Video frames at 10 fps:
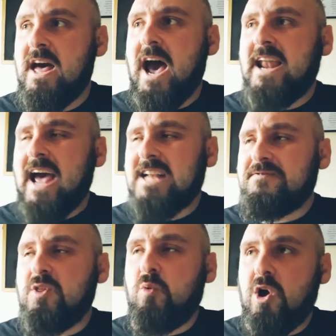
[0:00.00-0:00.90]
And as
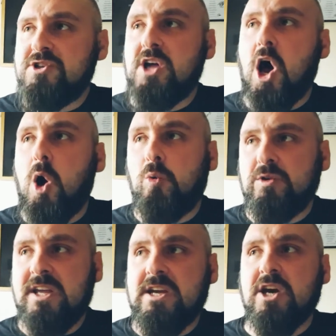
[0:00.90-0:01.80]
for the words
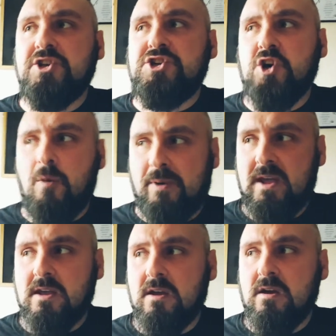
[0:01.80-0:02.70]
oldie and
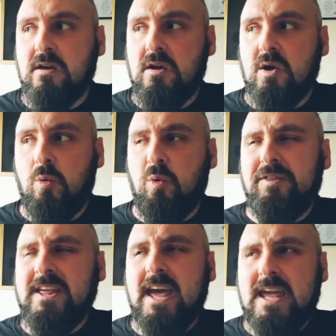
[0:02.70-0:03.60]
shoppy, well,
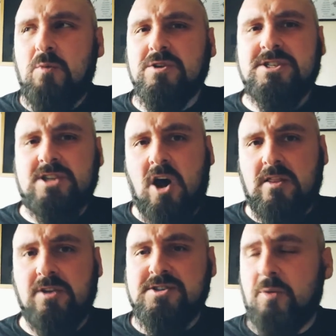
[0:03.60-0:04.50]
the E was
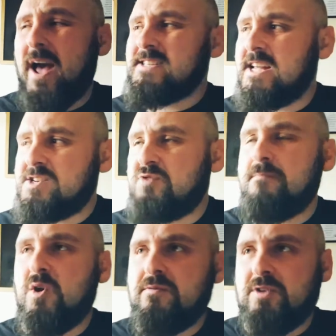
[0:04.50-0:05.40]
silent, so as history
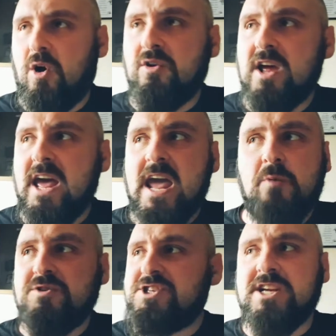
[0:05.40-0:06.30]
moved on,
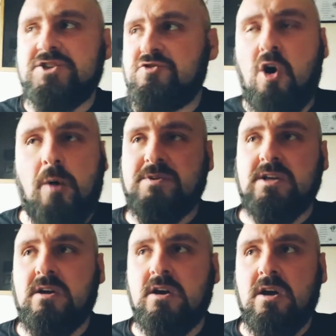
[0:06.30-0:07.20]
it was just dropped.
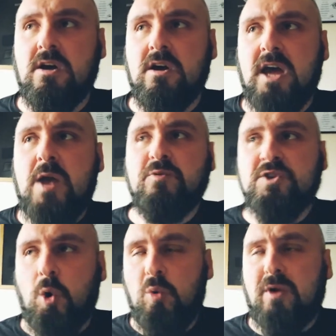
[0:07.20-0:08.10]
It was
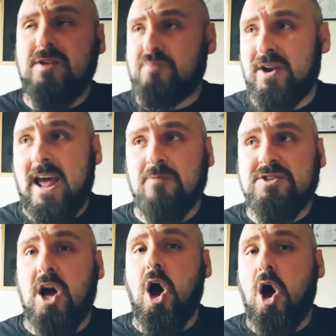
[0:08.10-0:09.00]
always
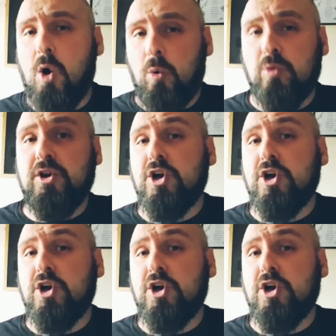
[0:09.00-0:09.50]
pronounced old